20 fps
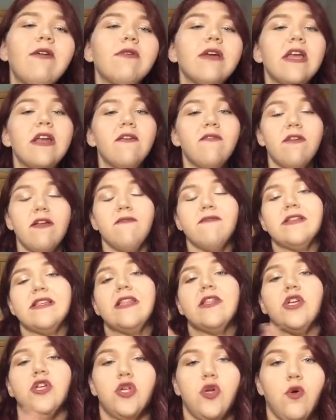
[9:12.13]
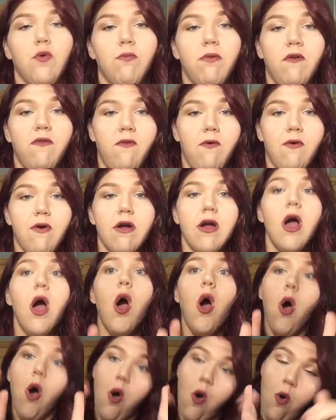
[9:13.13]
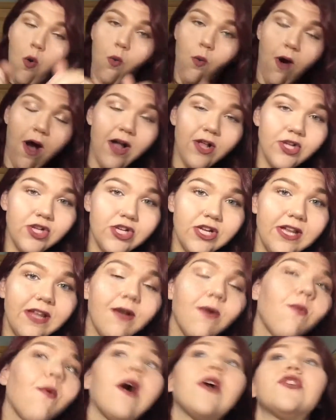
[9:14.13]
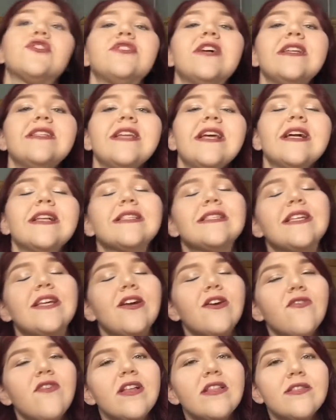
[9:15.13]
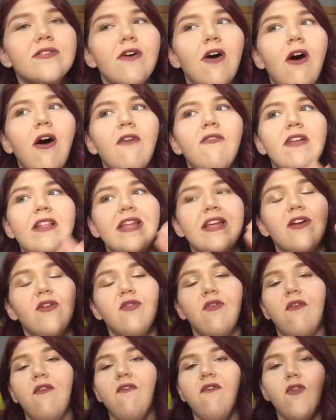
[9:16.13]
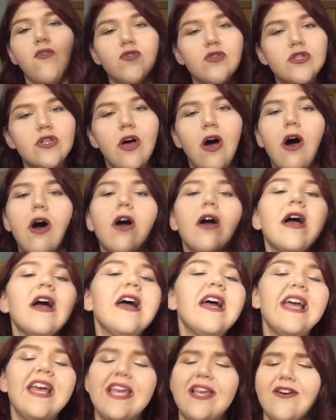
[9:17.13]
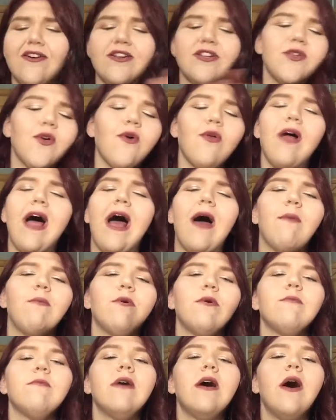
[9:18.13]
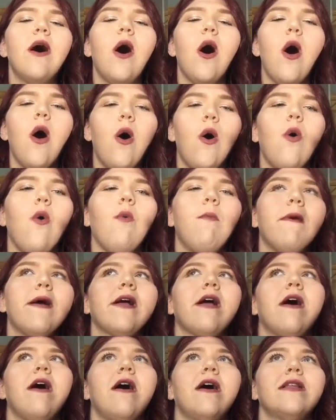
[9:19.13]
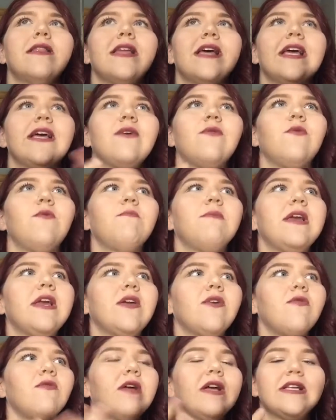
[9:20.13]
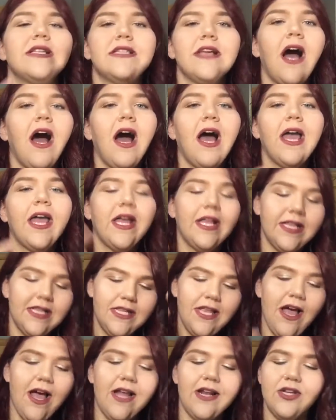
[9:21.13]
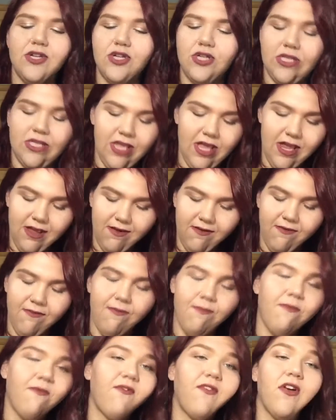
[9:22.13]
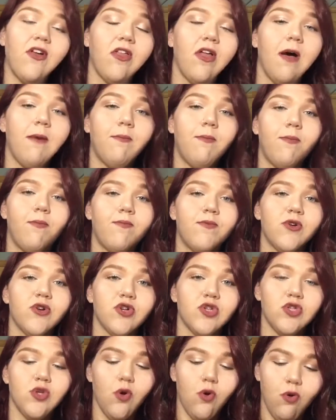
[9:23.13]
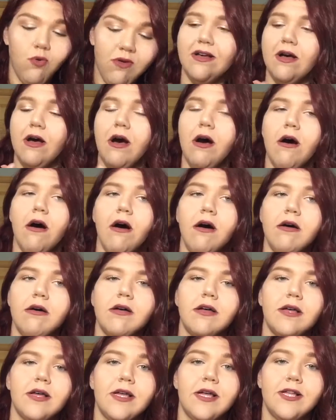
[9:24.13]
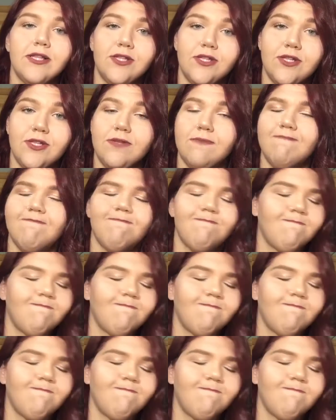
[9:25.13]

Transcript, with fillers: I don't care if you've never seen the show before. Watch it, watch that dance, hear that song, then hear the full song, hear his whole album. Oh my God, like it will make you like die inside and just like fill up your soul. Oh, it's